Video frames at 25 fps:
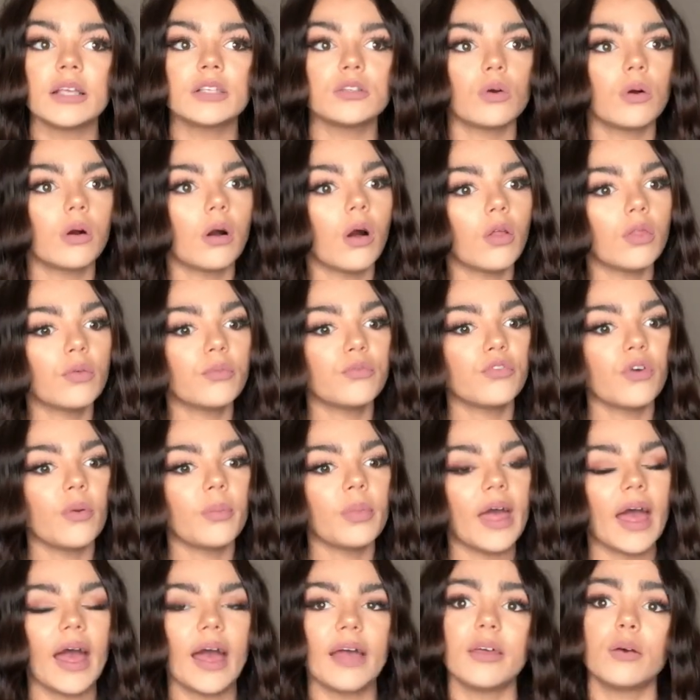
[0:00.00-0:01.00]
So I got them from
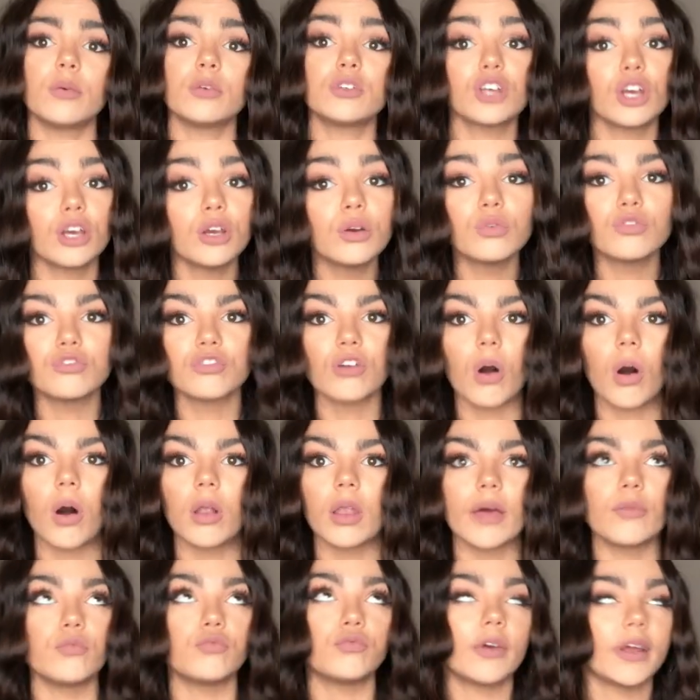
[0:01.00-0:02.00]
there. They were too short,
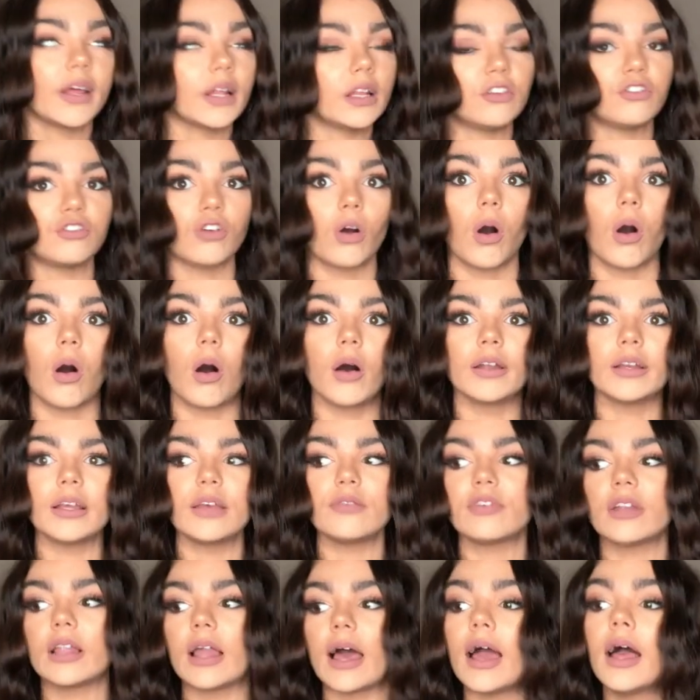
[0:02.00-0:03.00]
like really short. And
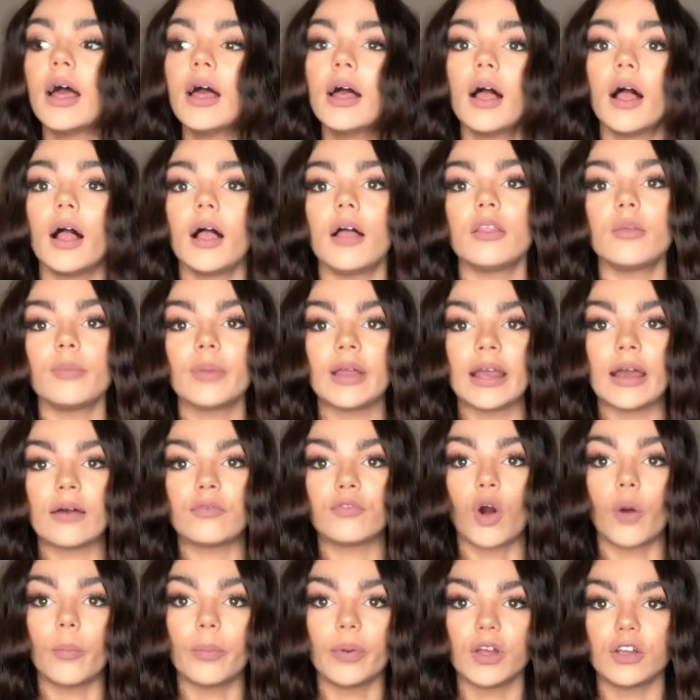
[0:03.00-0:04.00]
even like at the minute
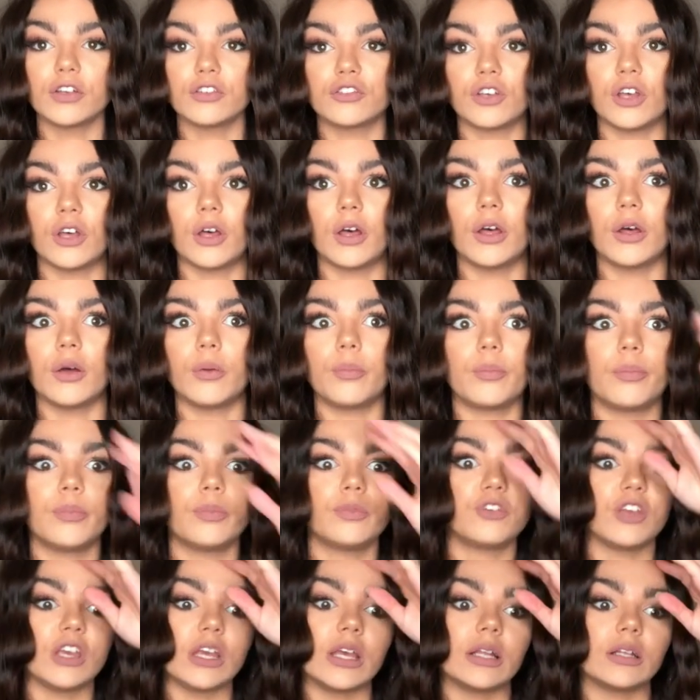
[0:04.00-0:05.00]
I've got Bershka
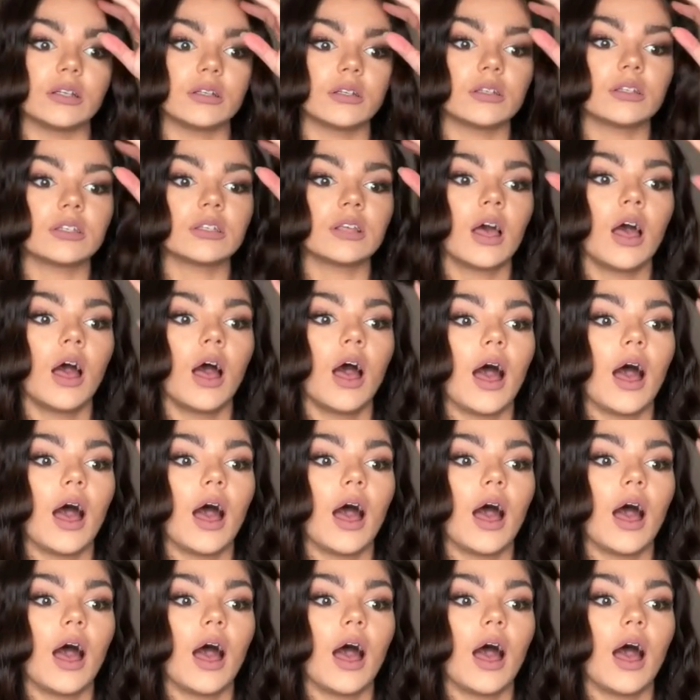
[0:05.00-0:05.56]
jeans.